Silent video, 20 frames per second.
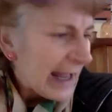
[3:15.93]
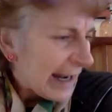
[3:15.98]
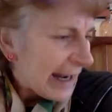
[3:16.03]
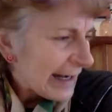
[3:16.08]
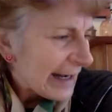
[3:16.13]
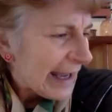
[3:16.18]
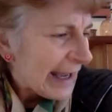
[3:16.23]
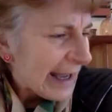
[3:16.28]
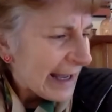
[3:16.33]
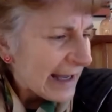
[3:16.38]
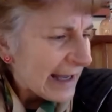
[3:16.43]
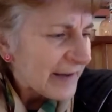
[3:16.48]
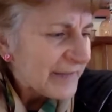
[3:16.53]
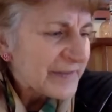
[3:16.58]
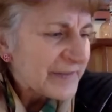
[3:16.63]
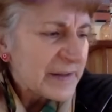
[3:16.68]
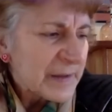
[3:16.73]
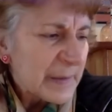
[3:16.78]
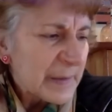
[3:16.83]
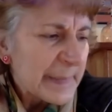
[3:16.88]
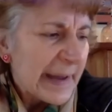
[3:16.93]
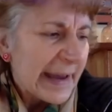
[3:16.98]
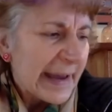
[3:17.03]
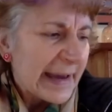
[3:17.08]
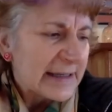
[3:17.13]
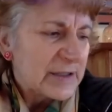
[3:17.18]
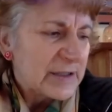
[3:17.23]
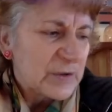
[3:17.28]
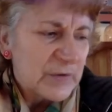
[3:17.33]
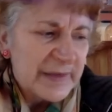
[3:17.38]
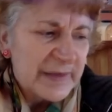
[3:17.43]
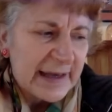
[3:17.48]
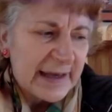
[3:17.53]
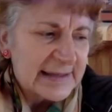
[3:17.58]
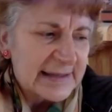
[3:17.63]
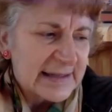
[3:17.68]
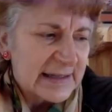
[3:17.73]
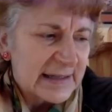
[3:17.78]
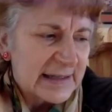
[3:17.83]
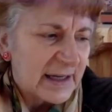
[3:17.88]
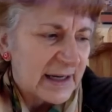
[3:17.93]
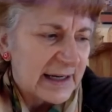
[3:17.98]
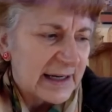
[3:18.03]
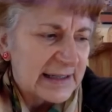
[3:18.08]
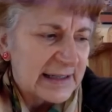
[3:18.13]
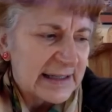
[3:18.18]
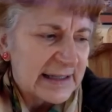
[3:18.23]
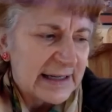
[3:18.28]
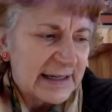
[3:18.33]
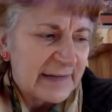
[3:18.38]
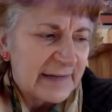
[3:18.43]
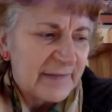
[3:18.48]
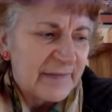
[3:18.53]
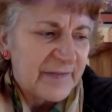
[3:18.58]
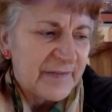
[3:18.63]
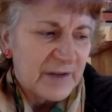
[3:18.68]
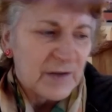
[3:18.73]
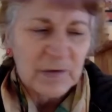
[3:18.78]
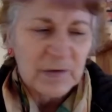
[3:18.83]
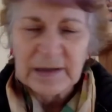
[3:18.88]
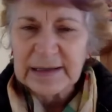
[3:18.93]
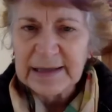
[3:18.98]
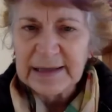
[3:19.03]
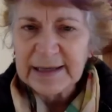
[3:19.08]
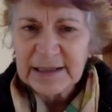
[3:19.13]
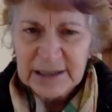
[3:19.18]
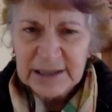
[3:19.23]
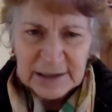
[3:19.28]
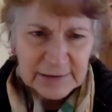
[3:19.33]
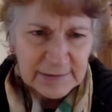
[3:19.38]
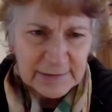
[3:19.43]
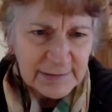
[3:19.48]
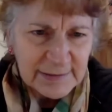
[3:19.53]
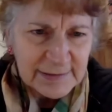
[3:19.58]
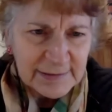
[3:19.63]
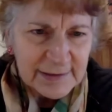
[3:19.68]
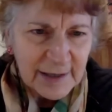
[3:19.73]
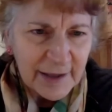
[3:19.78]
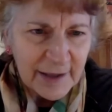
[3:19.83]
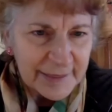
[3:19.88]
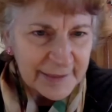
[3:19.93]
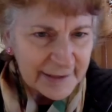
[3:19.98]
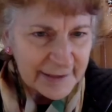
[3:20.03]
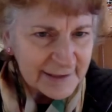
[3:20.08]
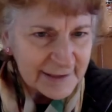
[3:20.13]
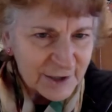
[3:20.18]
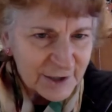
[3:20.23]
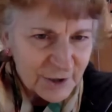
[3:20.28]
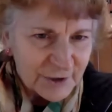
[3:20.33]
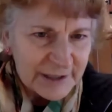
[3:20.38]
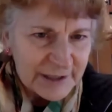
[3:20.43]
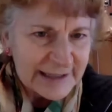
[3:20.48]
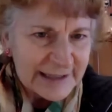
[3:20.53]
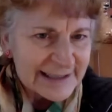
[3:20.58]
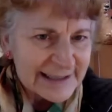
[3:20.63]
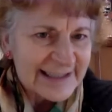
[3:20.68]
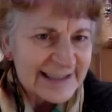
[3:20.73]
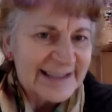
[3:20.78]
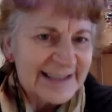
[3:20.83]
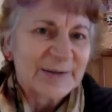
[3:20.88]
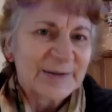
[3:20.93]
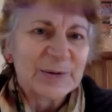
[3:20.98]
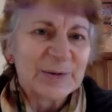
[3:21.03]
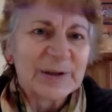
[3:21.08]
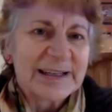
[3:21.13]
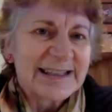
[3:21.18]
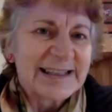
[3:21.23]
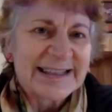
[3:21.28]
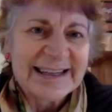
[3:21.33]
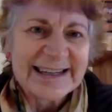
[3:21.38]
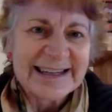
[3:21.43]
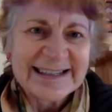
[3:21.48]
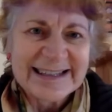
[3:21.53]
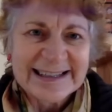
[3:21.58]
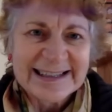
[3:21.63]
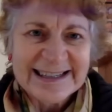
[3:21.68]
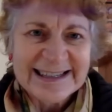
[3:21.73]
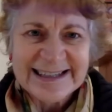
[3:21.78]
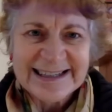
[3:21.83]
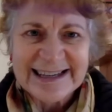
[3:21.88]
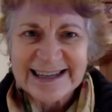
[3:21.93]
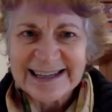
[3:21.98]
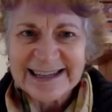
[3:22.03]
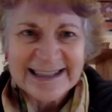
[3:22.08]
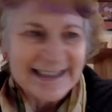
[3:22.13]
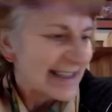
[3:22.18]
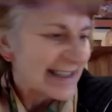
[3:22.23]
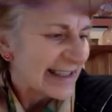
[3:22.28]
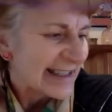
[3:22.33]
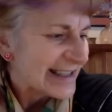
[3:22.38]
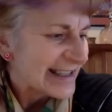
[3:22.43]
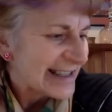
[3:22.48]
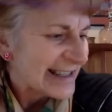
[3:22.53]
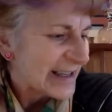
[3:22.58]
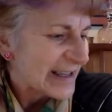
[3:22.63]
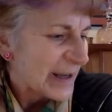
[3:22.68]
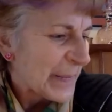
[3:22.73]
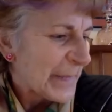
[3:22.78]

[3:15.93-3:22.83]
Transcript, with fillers: And after the May 2019 federal election, I think Tony is still listening into this.